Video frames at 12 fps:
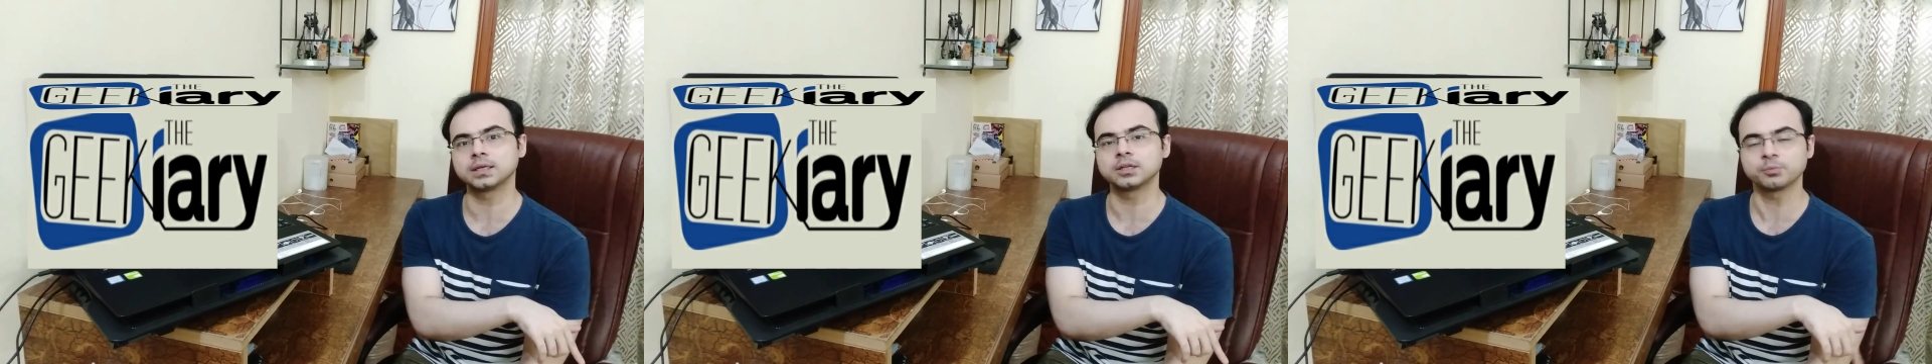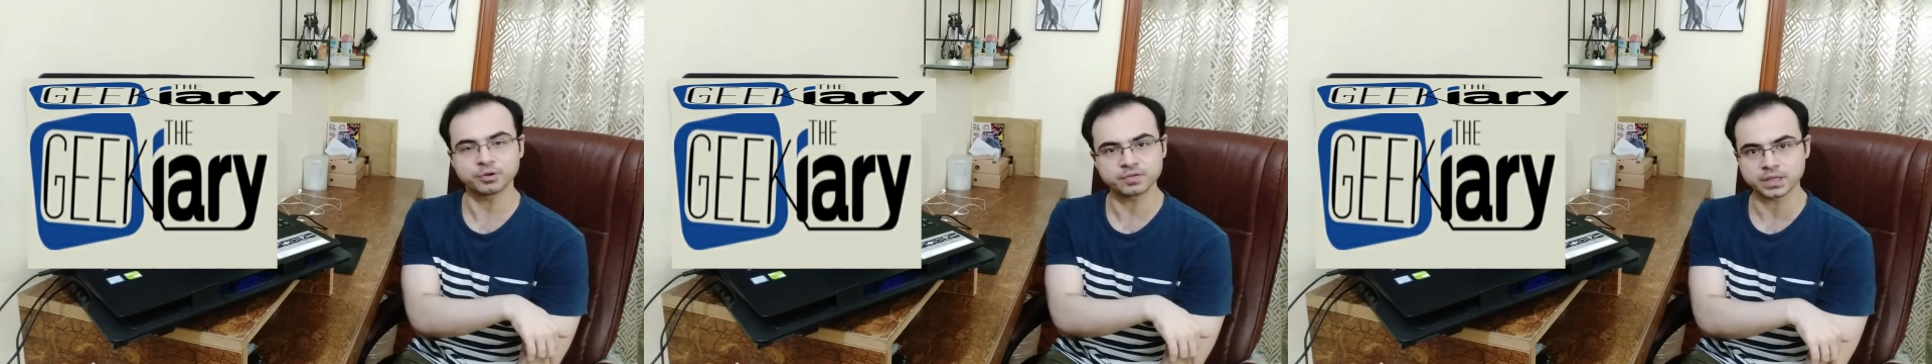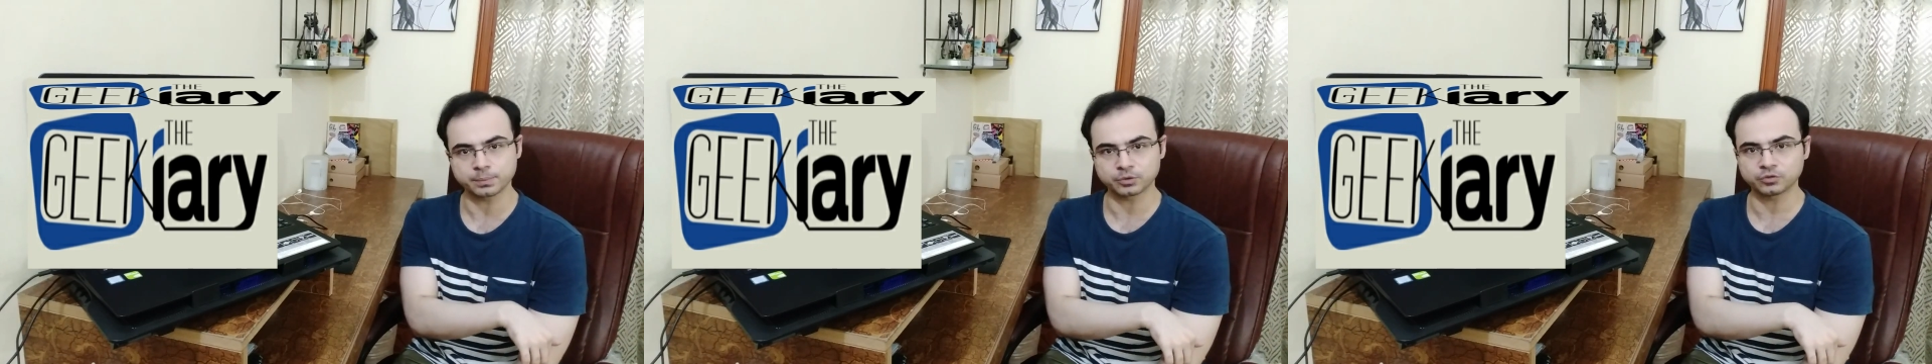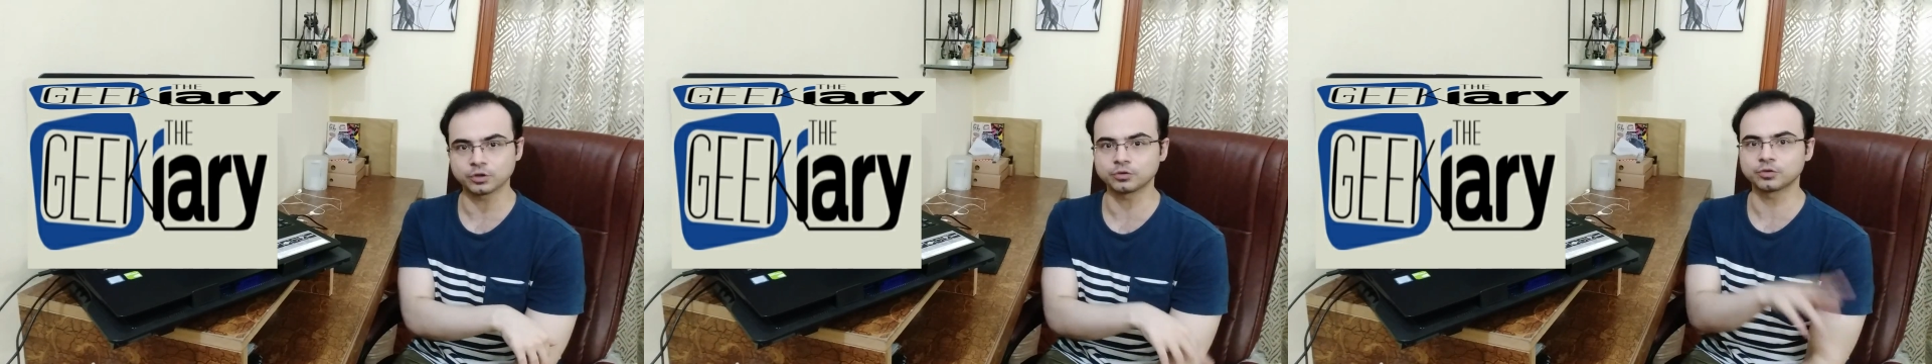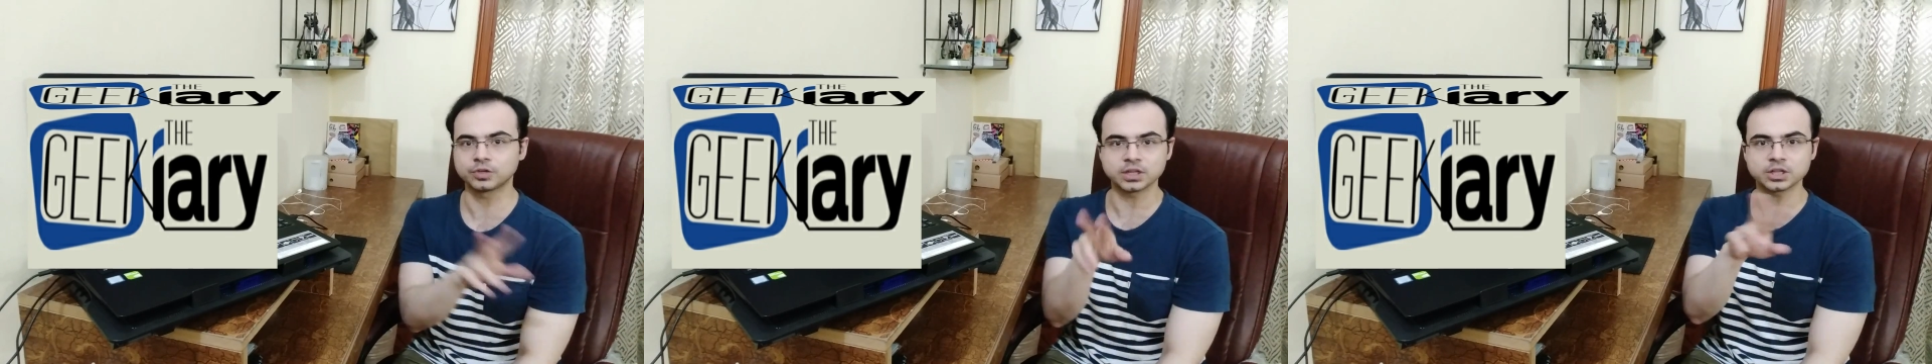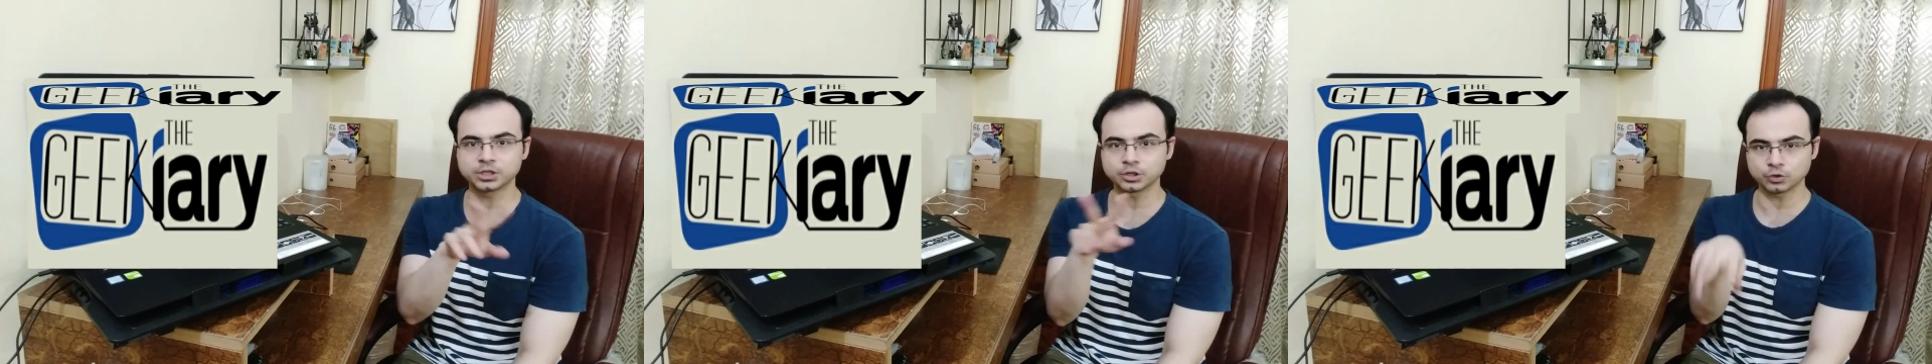the previous episode, so
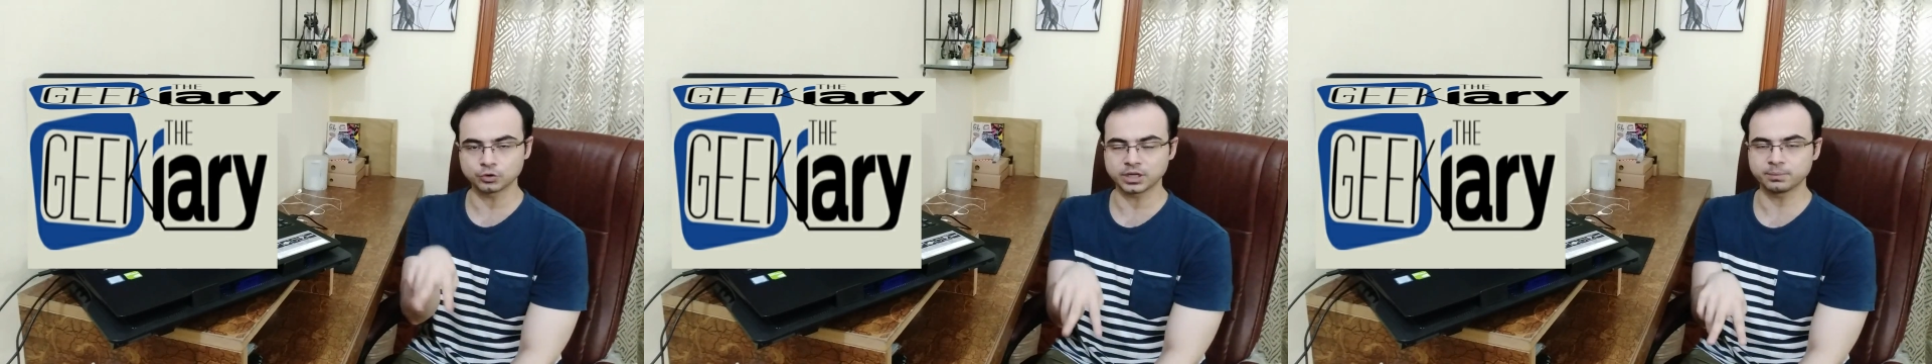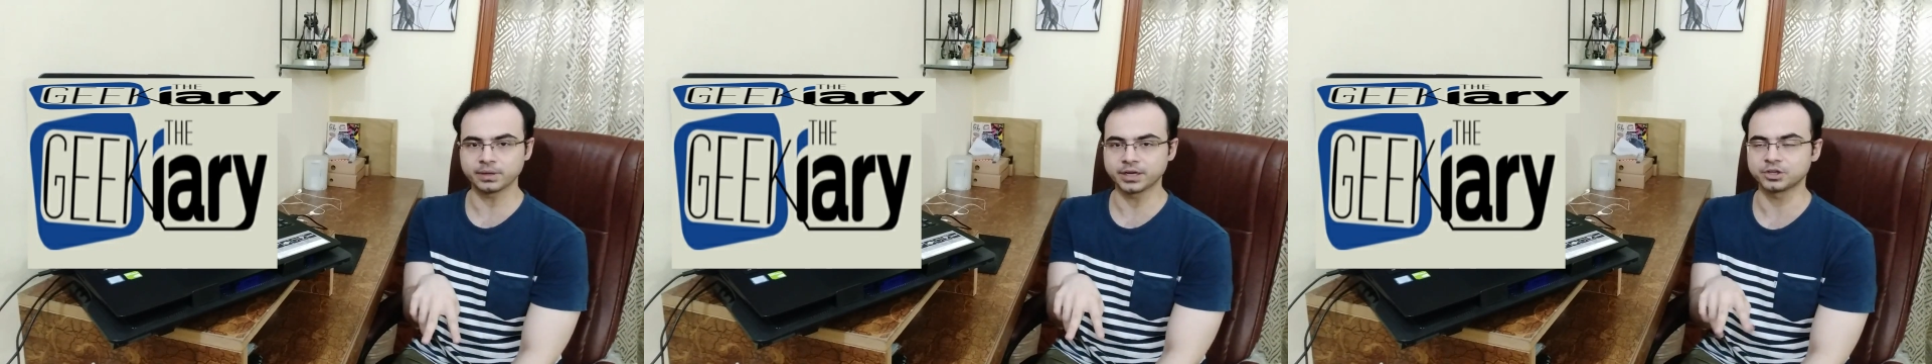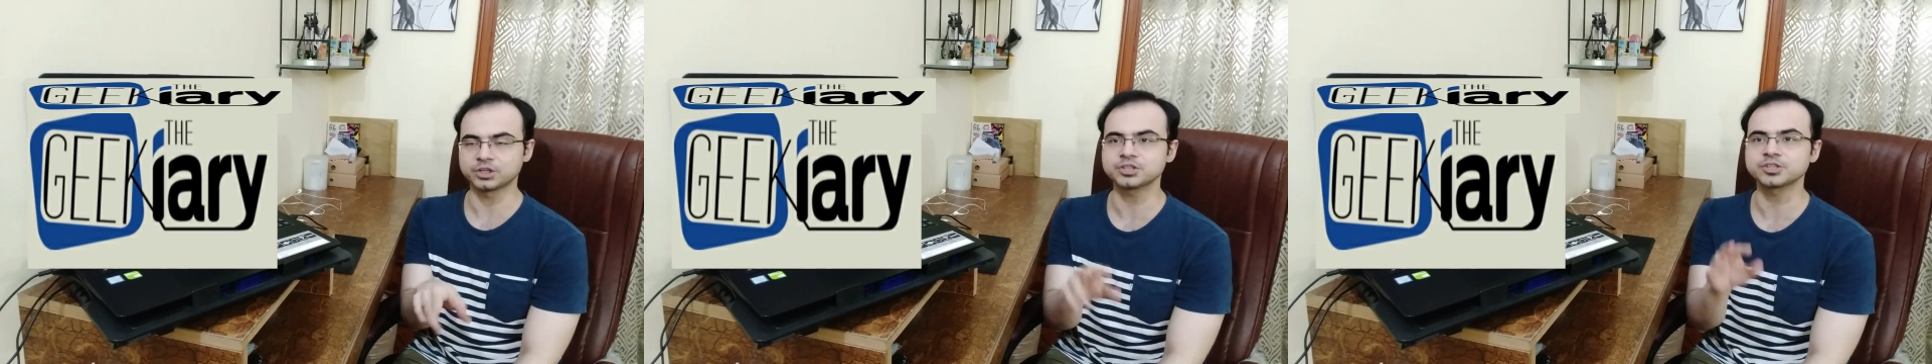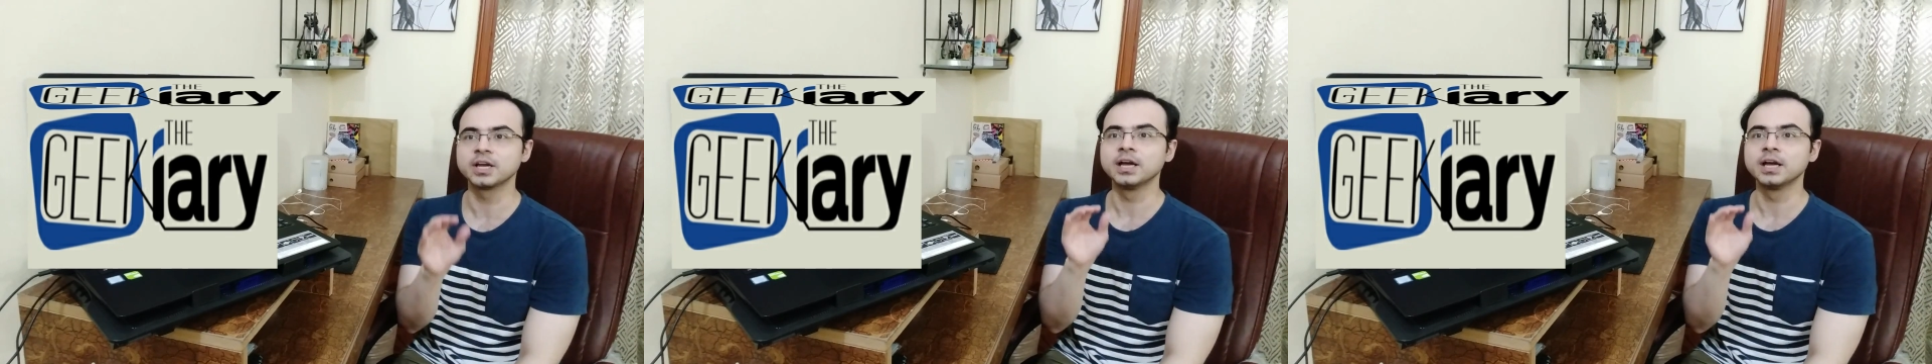these are the two team leaders,